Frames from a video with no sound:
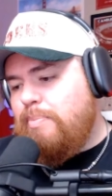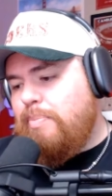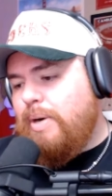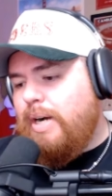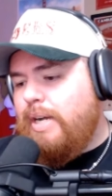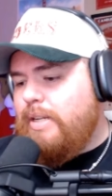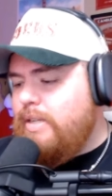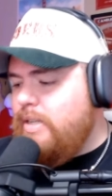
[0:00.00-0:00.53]

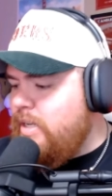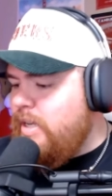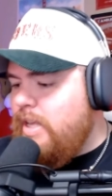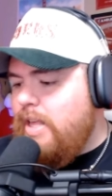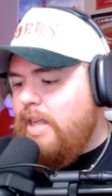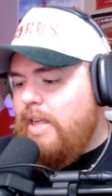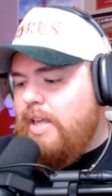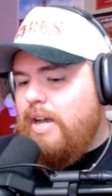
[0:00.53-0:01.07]
but
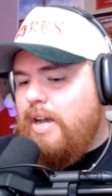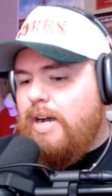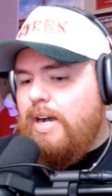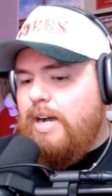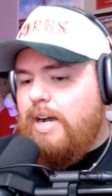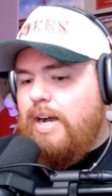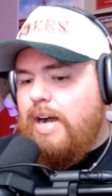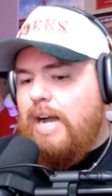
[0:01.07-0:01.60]

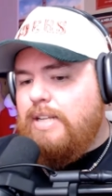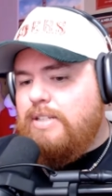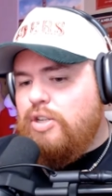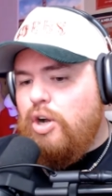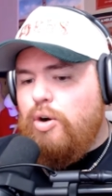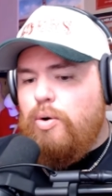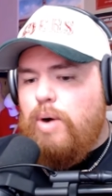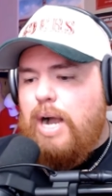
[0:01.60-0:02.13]
uh,
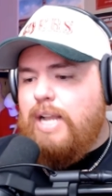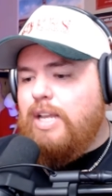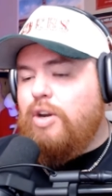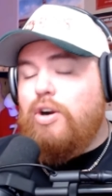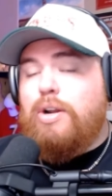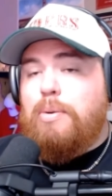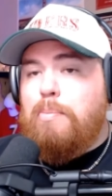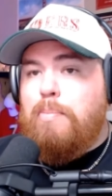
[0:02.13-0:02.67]
so I can
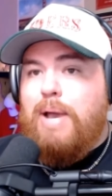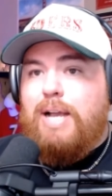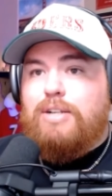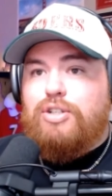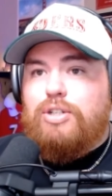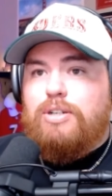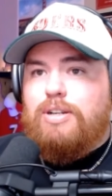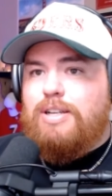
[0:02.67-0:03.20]
already imagine